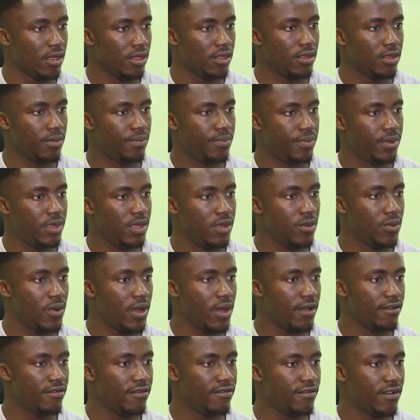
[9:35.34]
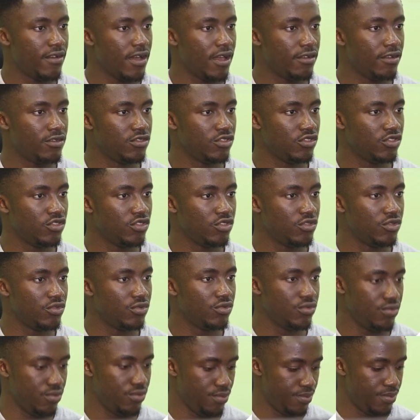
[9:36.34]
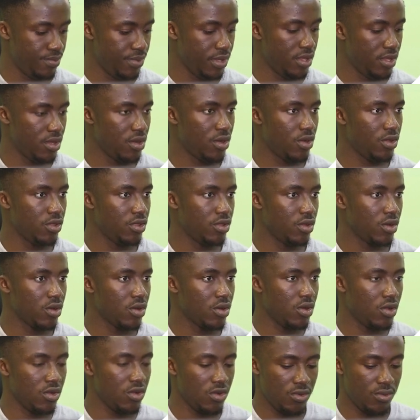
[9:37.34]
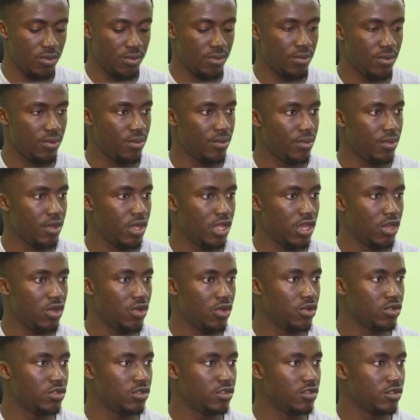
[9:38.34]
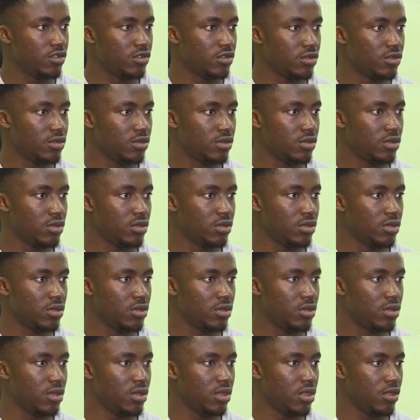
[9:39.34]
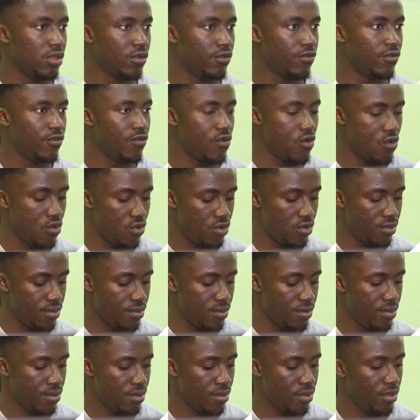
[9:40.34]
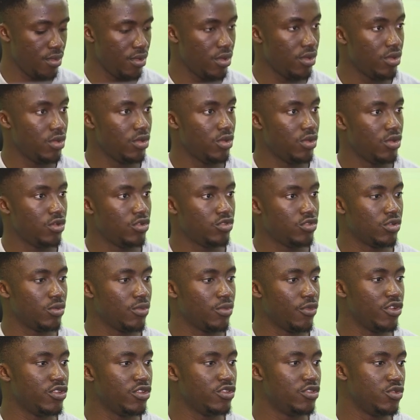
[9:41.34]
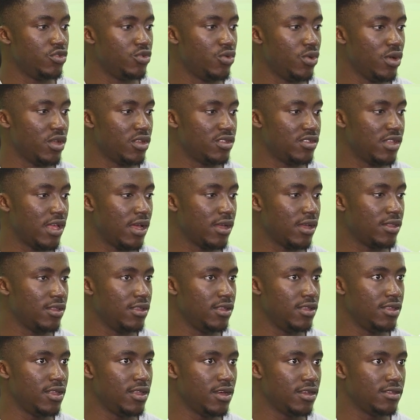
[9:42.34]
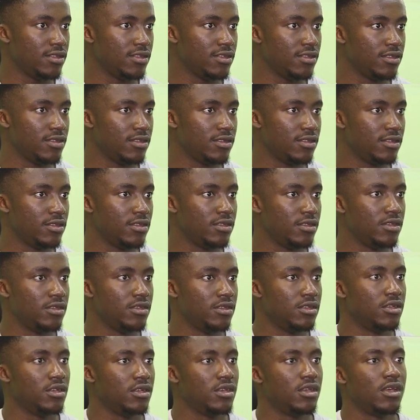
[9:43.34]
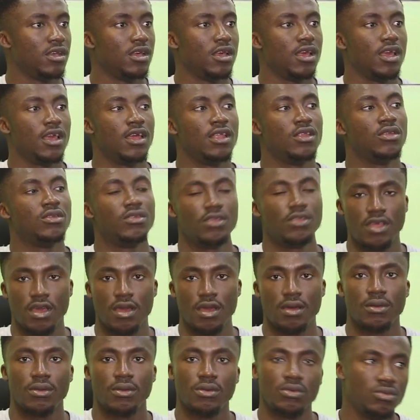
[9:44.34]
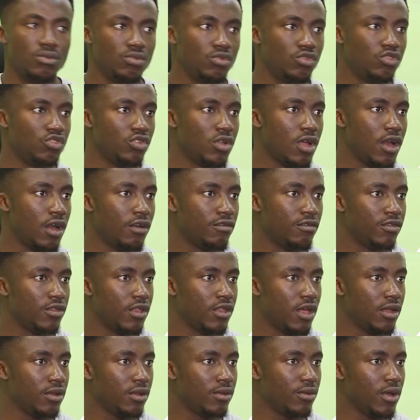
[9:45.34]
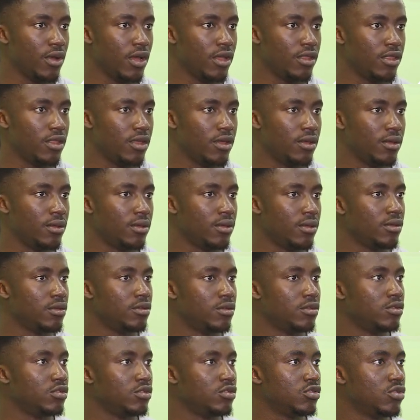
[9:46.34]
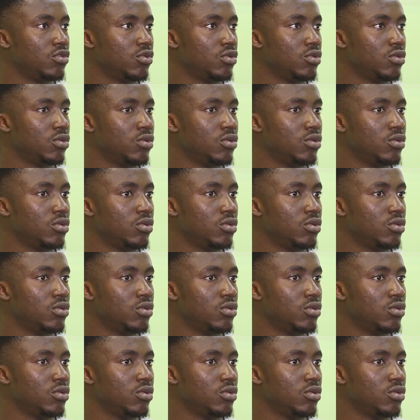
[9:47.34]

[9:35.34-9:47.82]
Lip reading: the py5 should be on the column and not the form. So I'm going to do exactly that. And yeah, you should have that right there. So